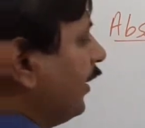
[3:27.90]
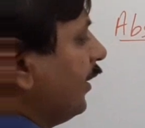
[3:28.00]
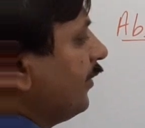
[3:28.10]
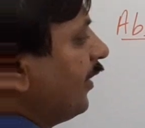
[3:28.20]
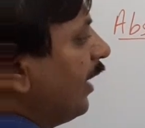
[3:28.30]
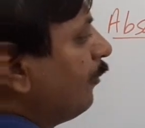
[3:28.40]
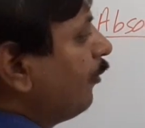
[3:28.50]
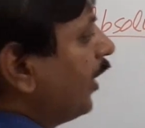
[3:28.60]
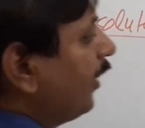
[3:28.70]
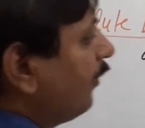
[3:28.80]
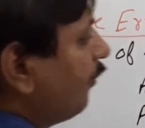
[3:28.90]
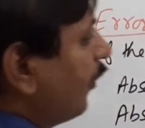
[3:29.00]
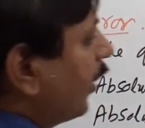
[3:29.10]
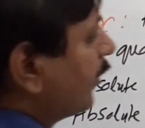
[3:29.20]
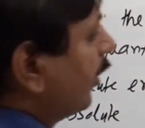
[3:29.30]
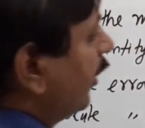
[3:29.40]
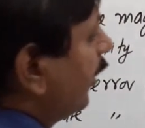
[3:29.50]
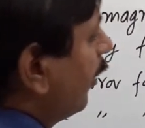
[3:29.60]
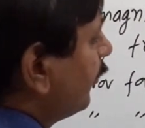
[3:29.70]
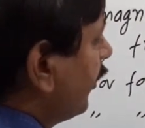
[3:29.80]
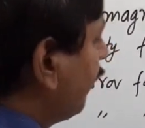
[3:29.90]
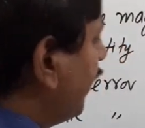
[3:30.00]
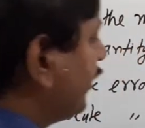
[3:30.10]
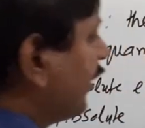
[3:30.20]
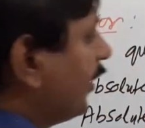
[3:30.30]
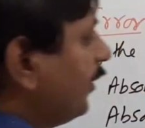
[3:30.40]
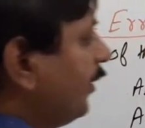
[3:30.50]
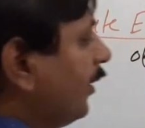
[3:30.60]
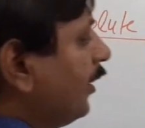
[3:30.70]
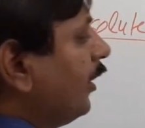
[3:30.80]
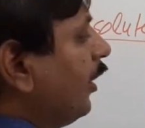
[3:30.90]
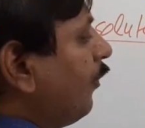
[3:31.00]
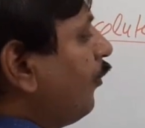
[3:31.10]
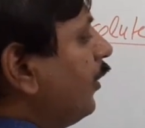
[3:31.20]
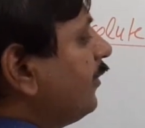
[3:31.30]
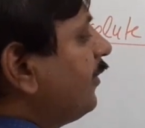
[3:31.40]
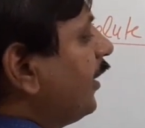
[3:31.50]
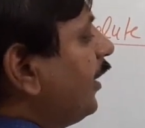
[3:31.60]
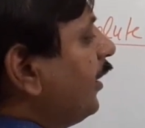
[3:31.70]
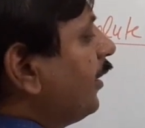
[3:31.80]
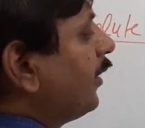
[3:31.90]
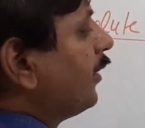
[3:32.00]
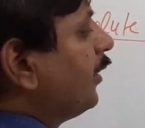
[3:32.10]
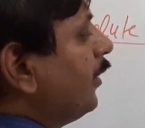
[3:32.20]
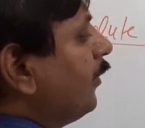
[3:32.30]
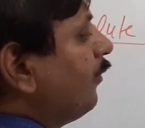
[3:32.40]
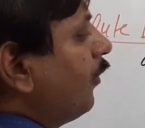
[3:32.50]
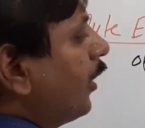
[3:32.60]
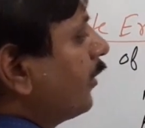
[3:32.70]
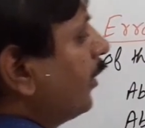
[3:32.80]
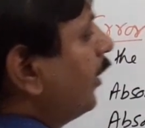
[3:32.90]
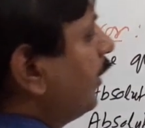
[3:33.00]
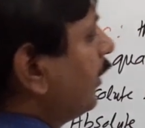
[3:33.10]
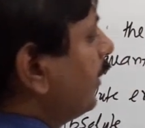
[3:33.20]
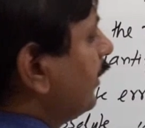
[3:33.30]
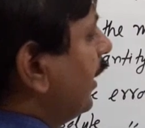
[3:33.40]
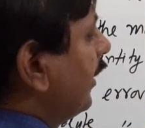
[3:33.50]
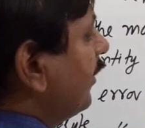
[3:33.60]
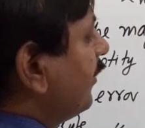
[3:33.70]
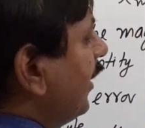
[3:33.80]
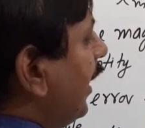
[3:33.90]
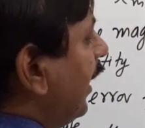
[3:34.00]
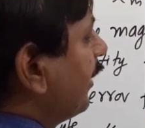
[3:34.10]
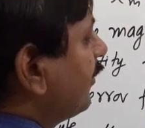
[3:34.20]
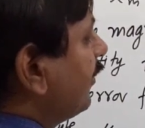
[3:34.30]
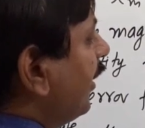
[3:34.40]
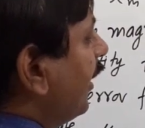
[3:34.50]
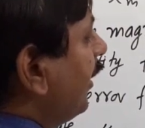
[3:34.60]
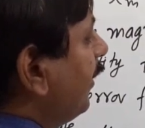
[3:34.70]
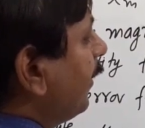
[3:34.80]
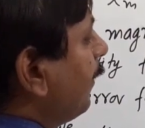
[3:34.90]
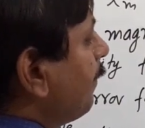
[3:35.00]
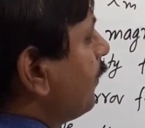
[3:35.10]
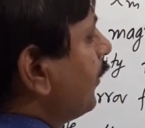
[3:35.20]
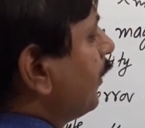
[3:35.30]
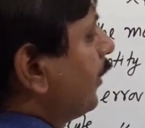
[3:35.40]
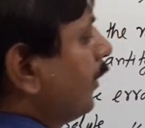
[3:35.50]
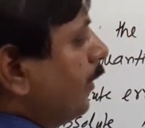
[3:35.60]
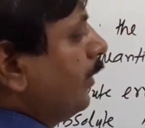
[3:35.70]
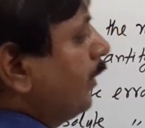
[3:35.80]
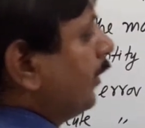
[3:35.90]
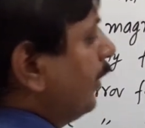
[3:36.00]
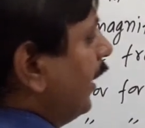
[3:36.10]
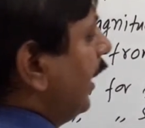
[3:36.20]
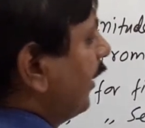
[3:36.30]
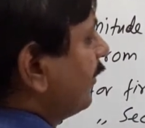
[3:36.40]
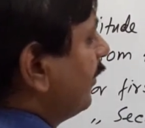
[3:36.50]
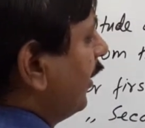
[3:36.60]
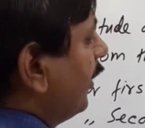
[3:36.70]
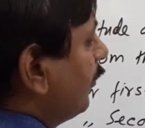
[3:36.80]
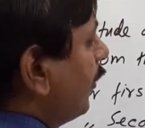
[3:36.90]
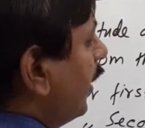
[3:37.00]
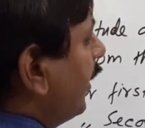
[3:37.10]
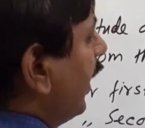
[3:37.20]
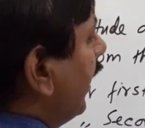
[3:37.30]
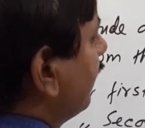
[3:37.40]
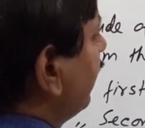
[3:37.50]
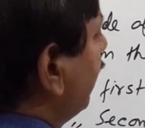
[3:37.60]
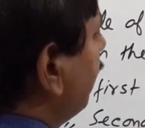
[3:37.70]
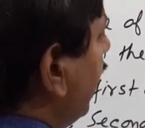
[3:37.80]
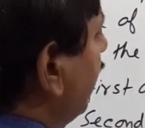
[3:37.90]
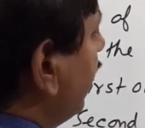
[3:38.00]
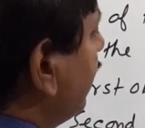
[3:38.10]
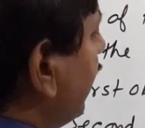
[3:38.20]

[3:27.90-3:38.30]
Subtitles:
Same way for third observation, if you'll see for third, that is del x3. Del x3 is what? xm minus